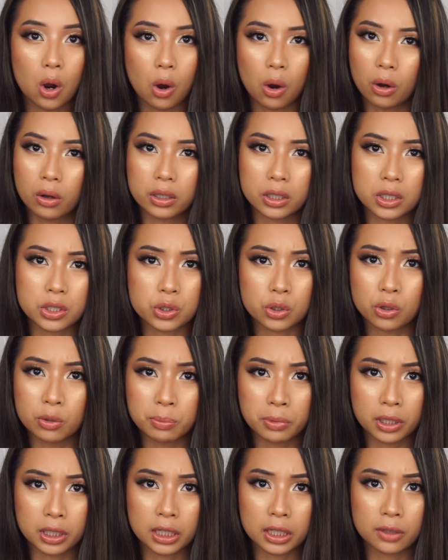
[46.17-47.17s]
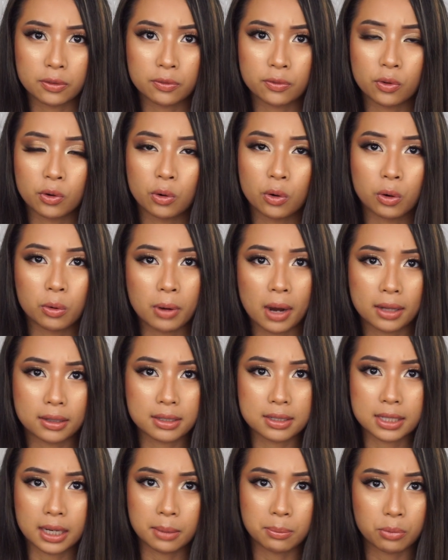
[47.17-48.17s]
on Adore Beauty for around the
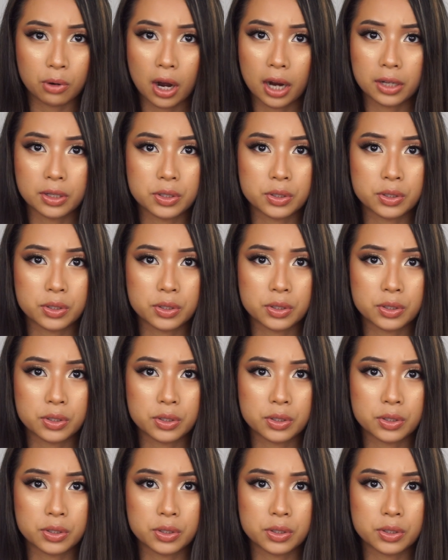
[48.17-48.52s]
same price,